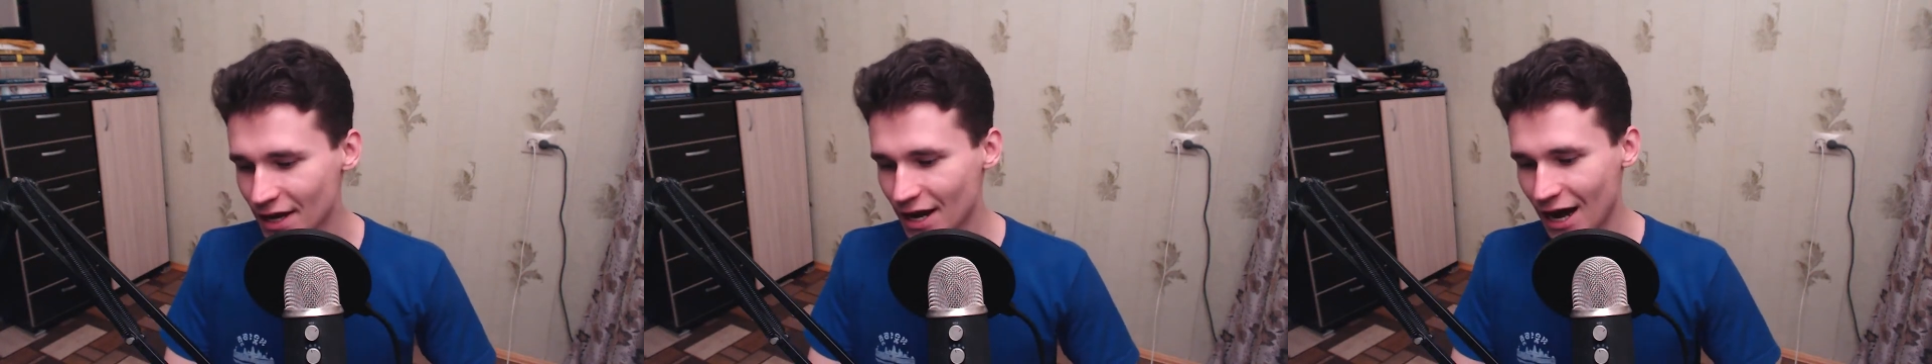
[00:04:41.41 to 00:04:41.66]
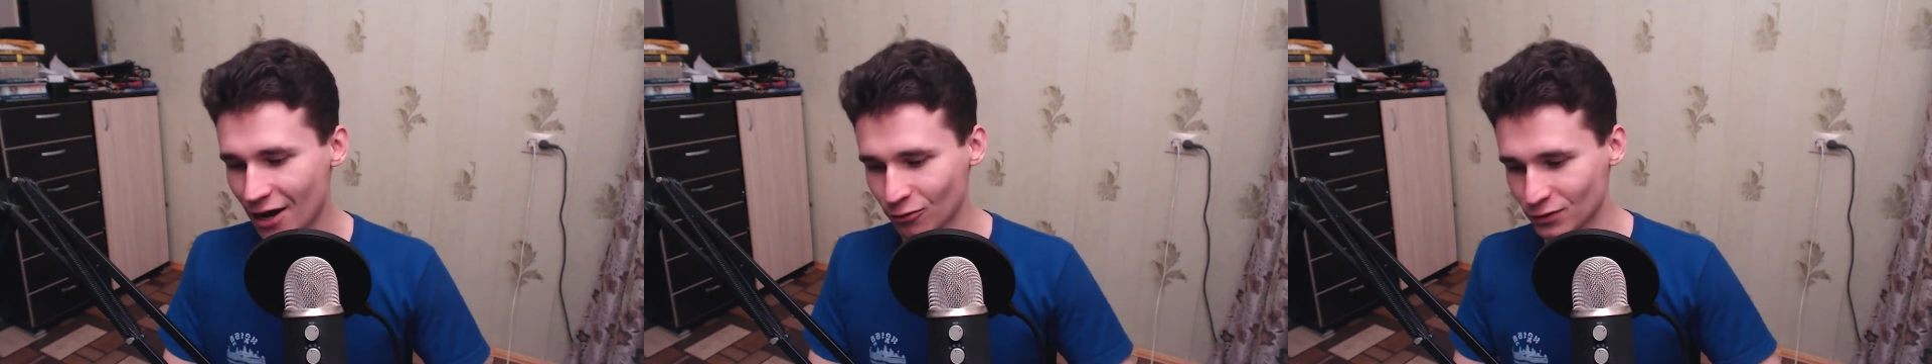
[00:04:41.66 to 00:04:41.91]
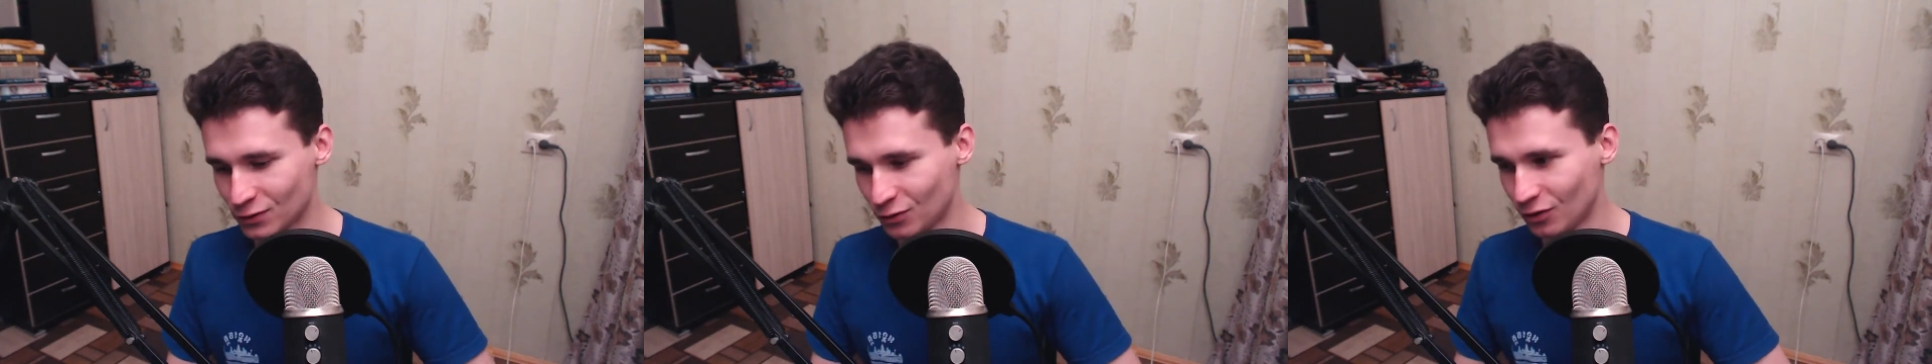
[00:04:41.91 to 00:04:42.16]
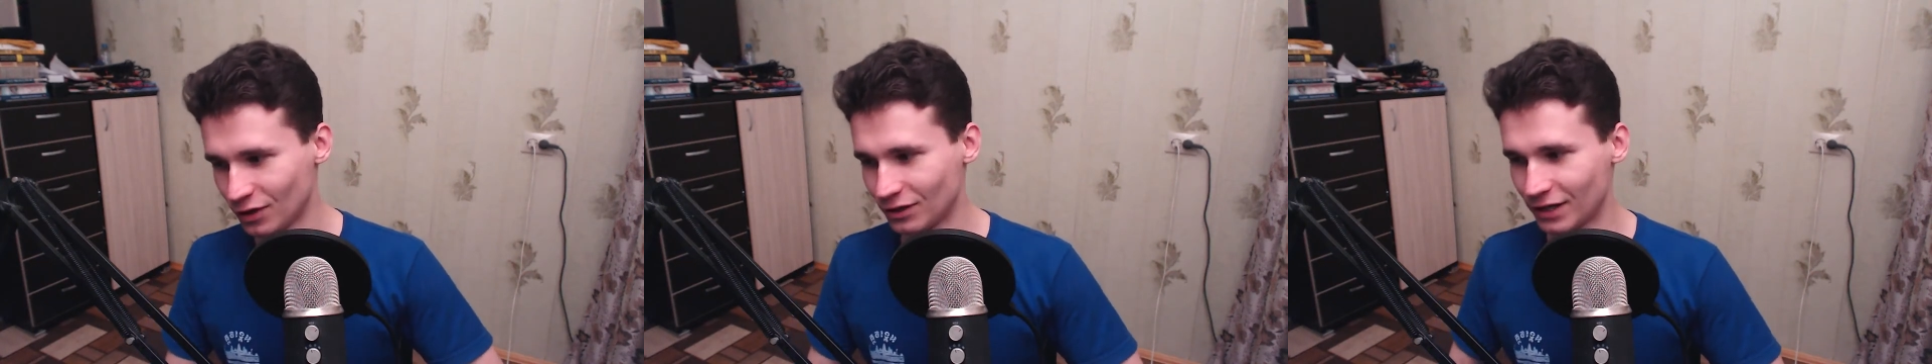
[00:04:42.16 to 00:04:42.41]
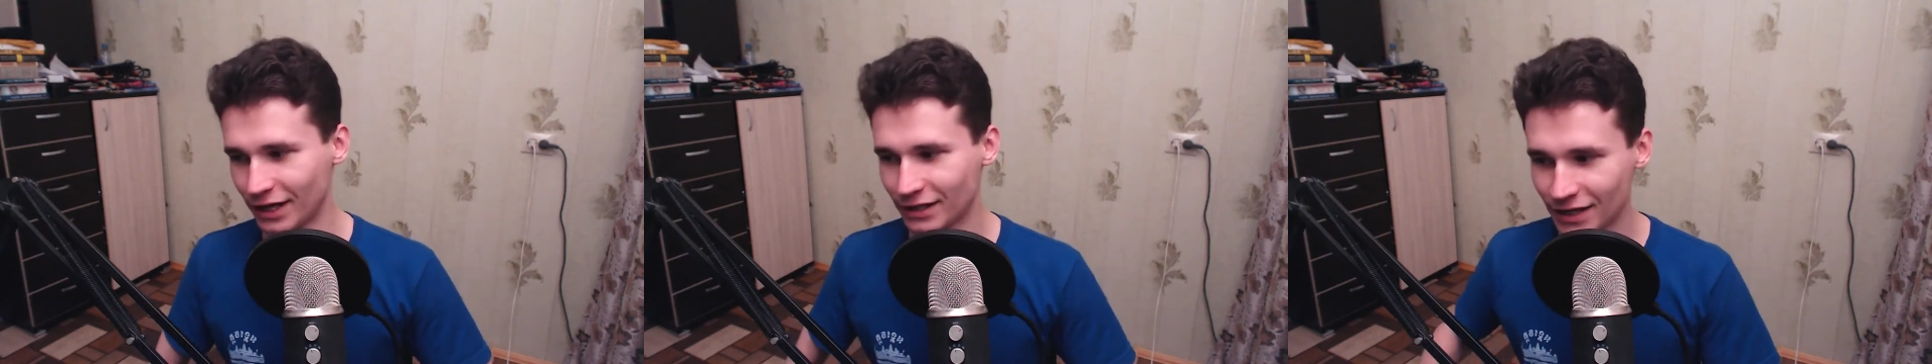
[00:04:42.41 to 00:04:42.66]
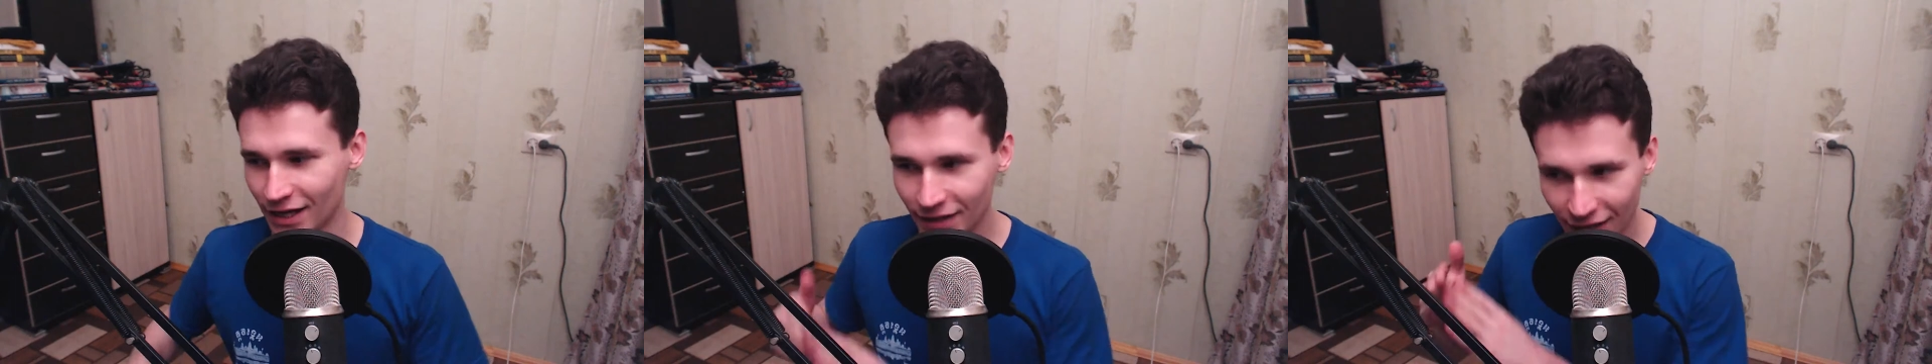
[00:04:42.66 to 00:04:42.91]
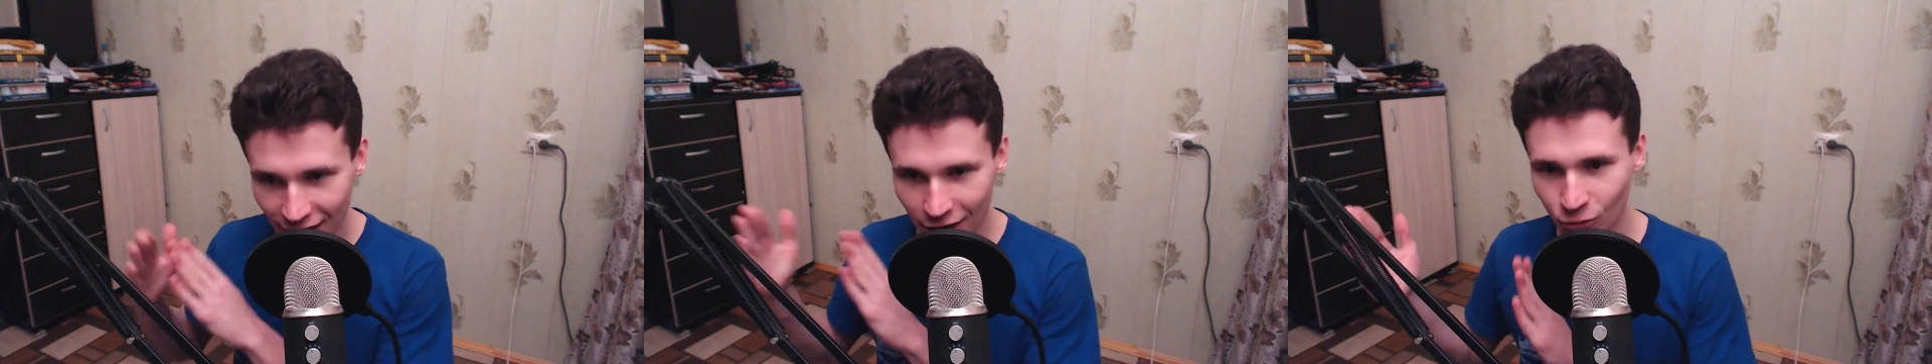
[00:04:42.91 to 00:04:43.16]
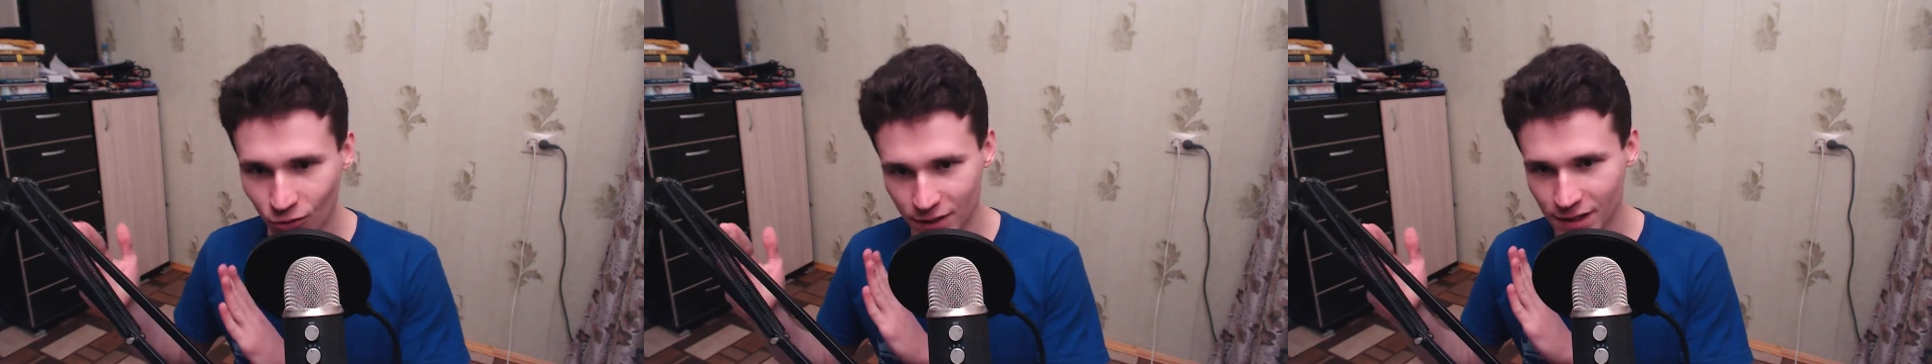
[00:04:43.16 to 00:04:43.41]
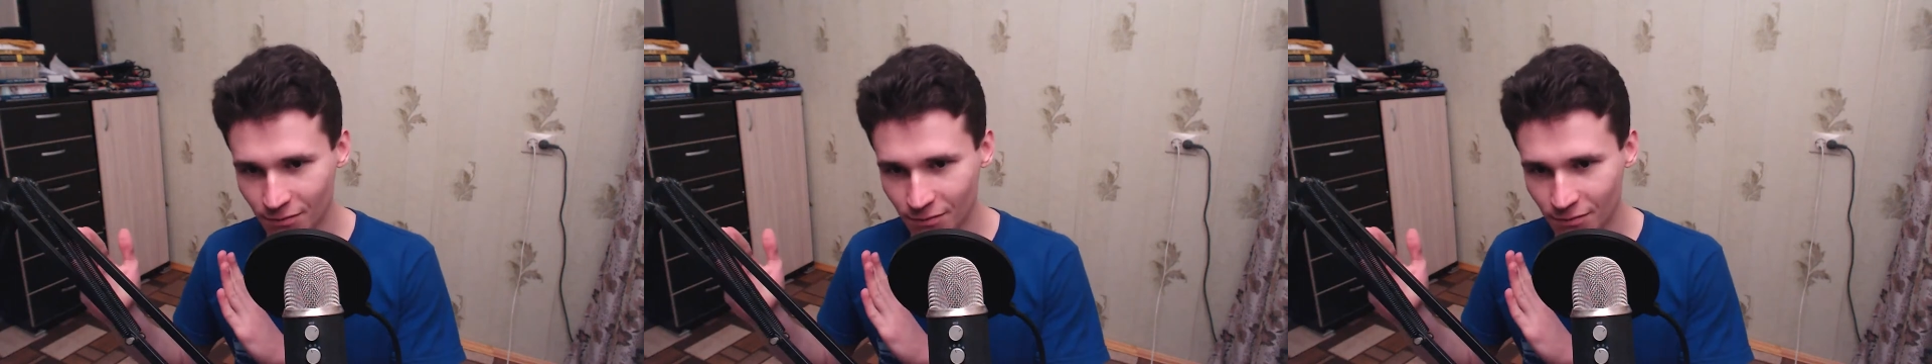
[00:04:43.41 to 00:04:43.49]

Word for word: I was doing like 10 hours